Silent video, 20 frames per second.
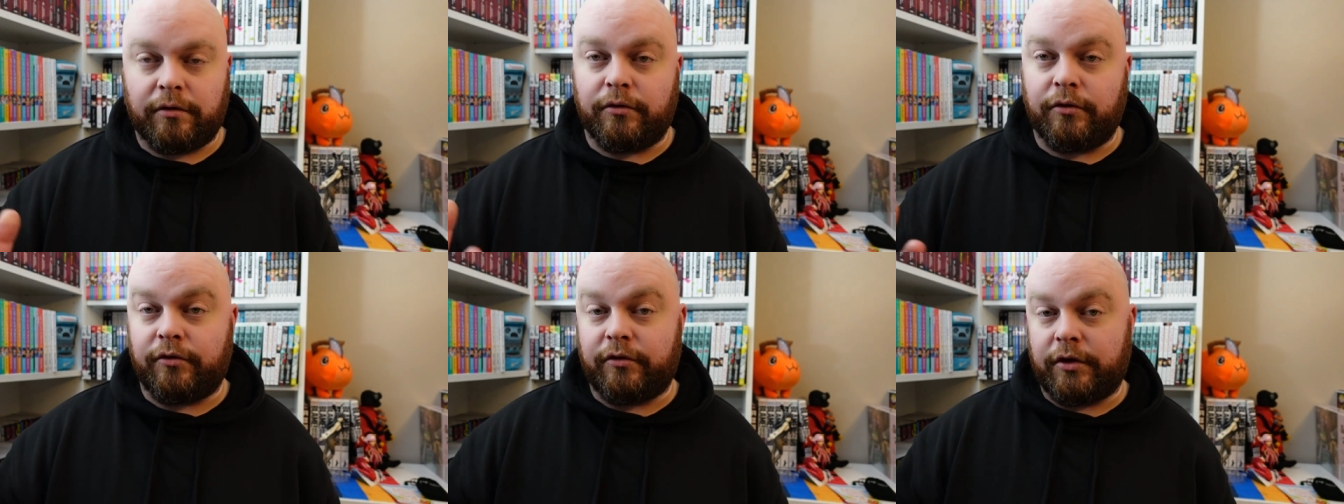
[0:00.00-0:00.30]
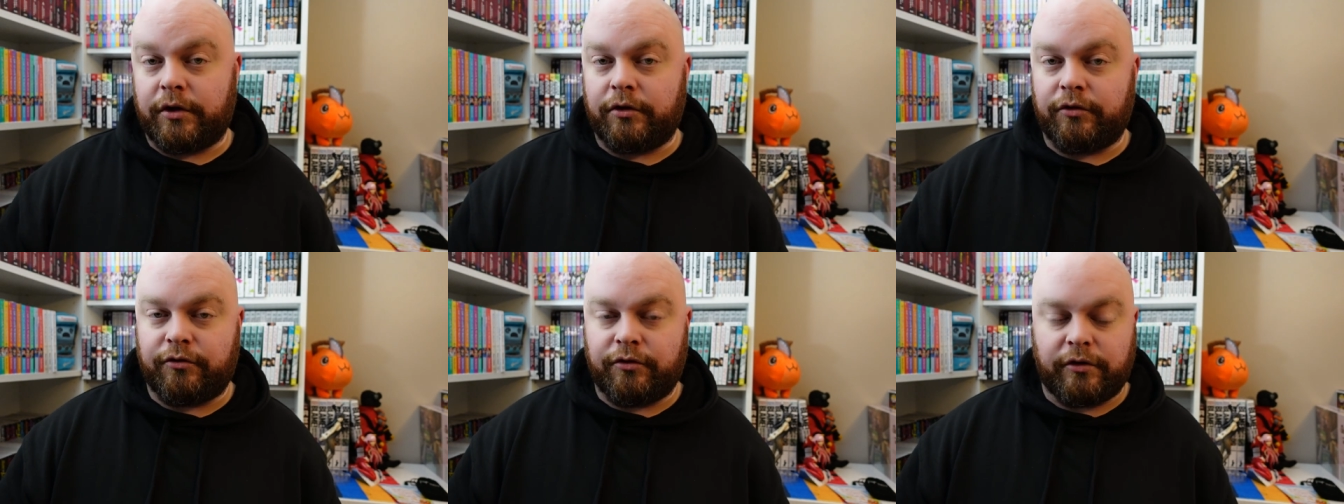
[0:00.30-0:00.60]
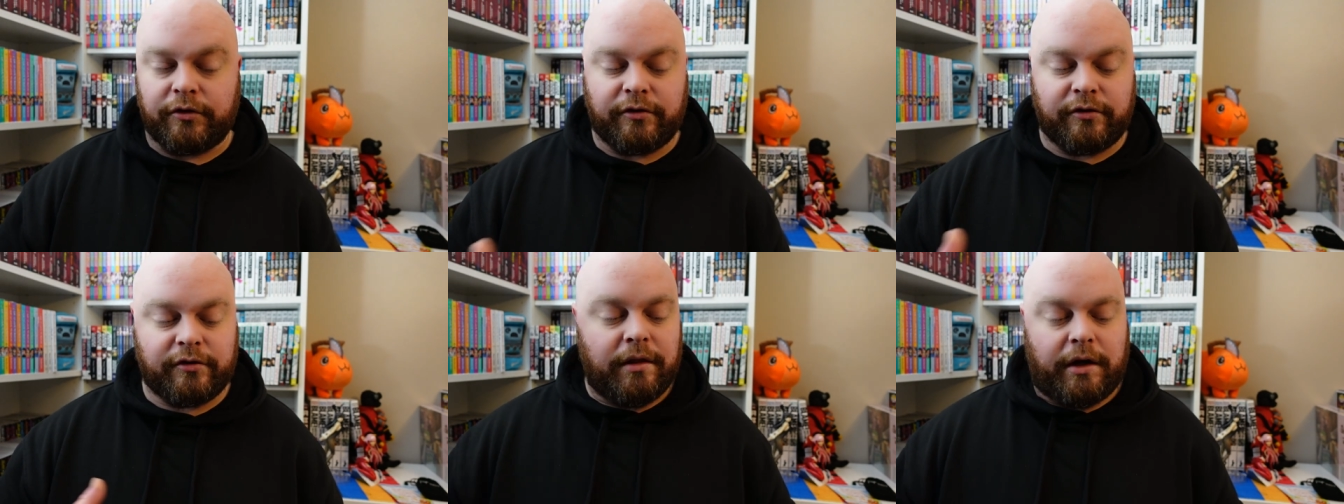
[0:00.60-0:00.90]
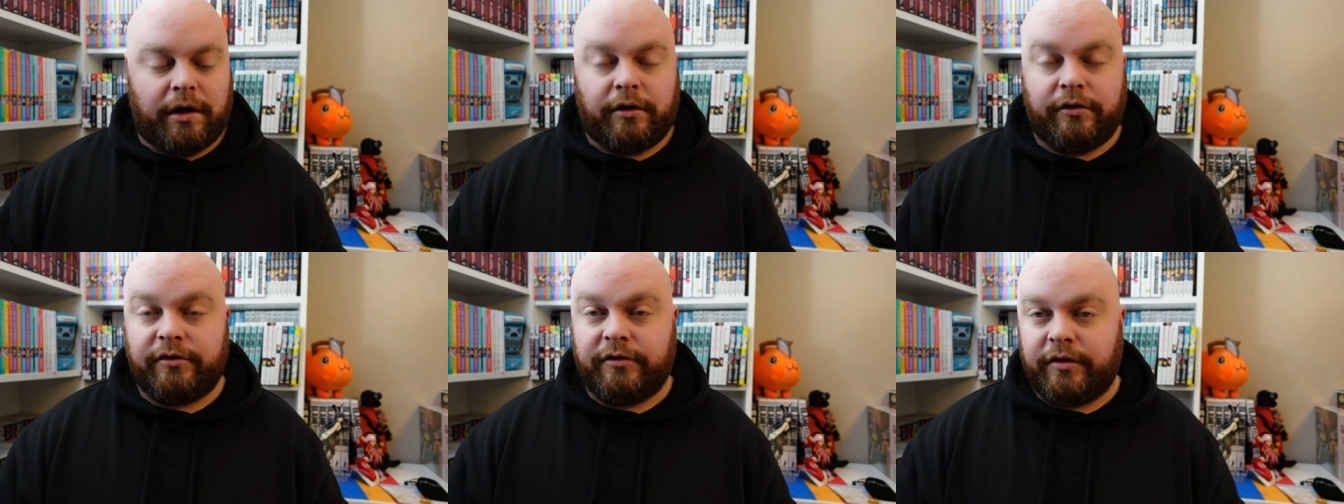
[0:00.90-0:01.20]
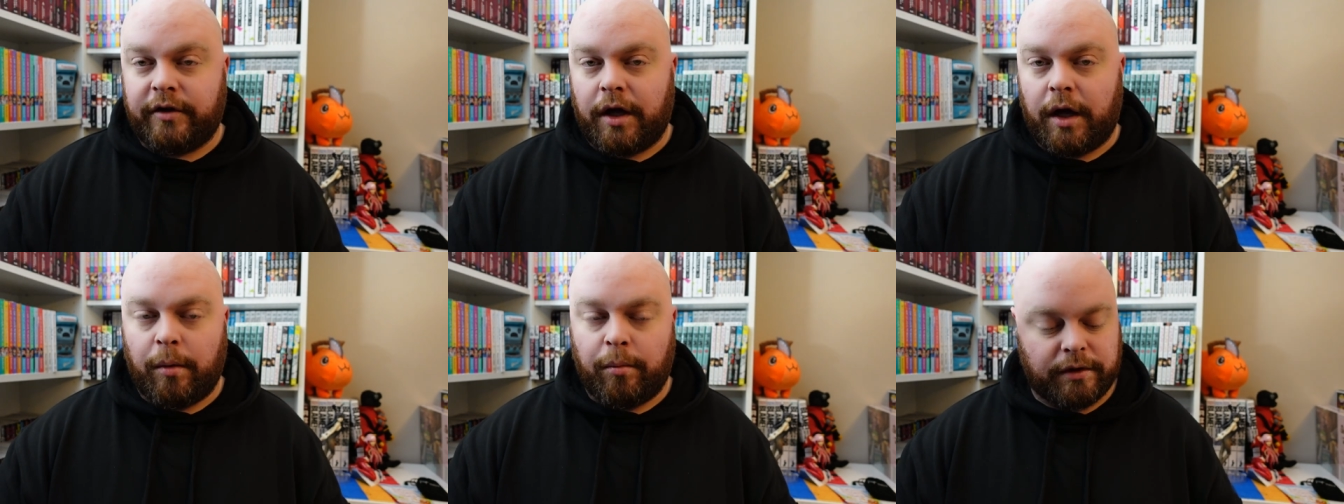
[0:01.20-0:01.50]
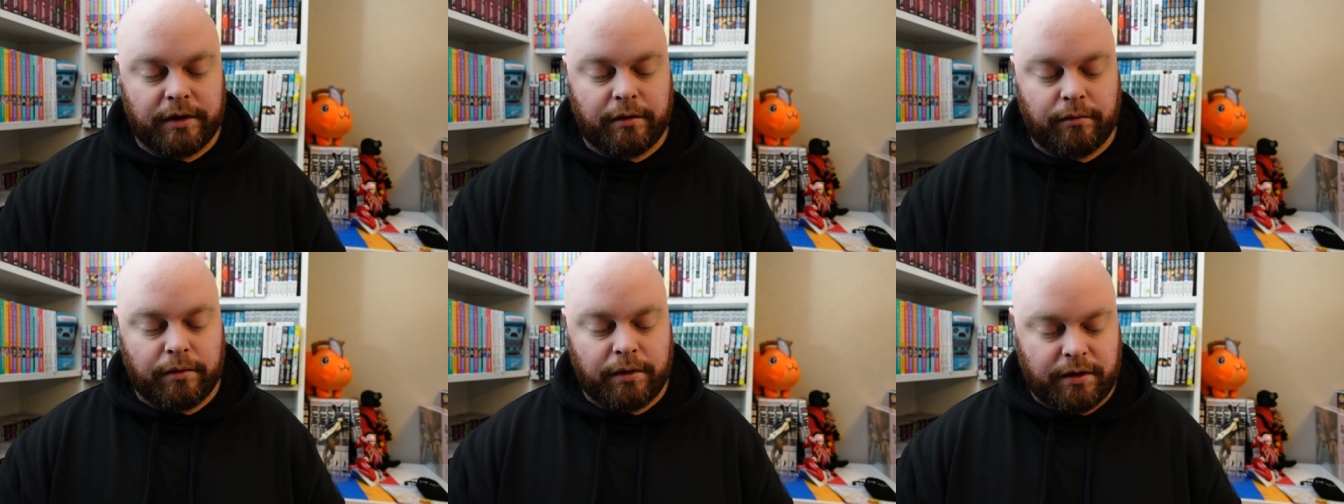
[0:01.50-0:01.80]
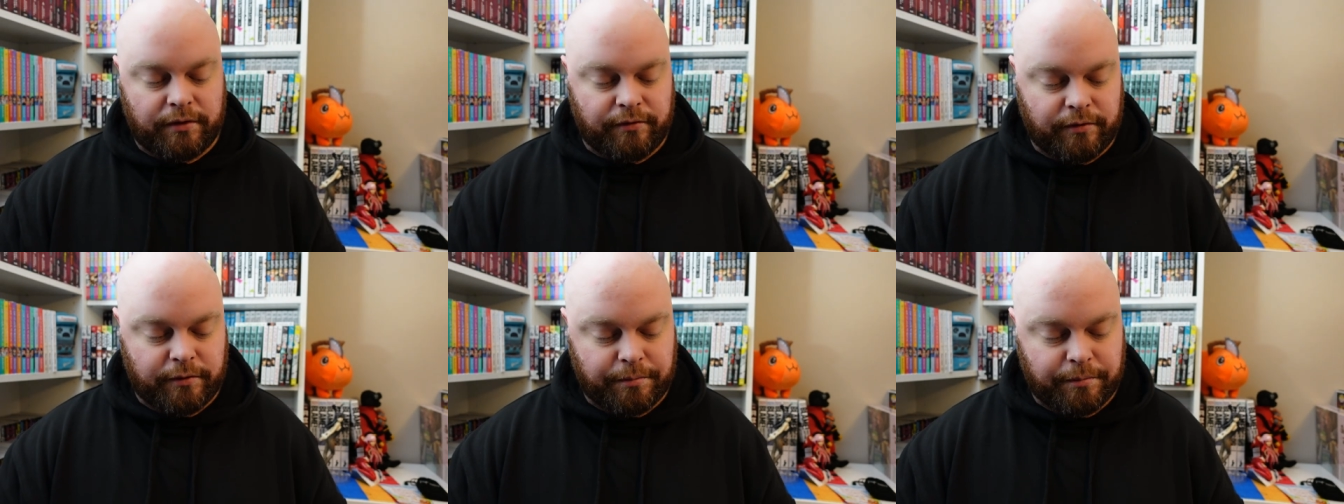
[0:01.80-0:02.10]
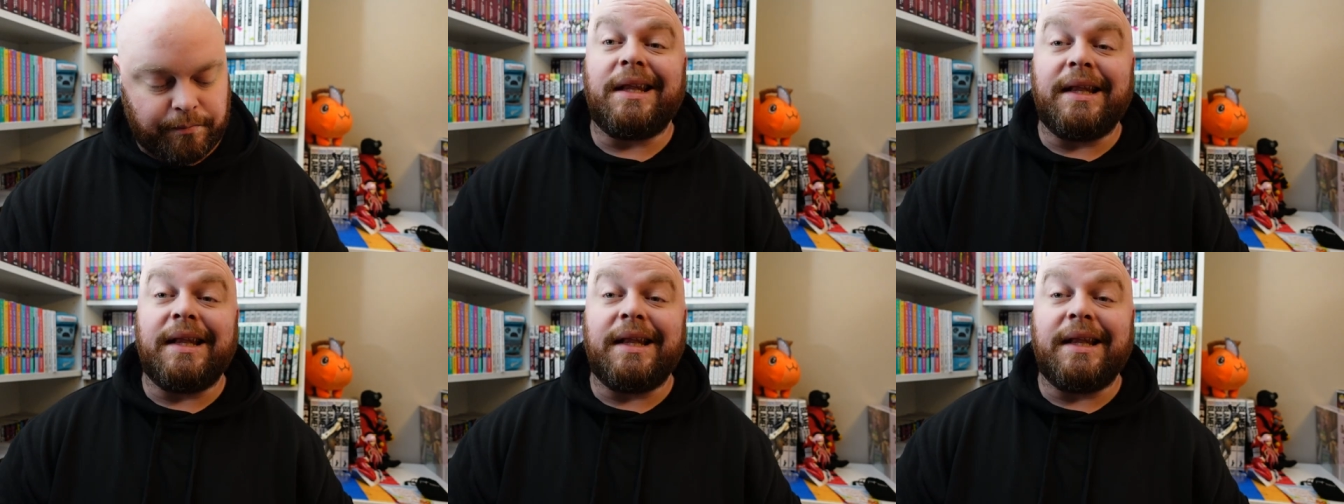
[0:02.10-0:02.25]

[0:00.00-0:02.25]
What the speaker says: losing interest, then I'll stop and get rid of them.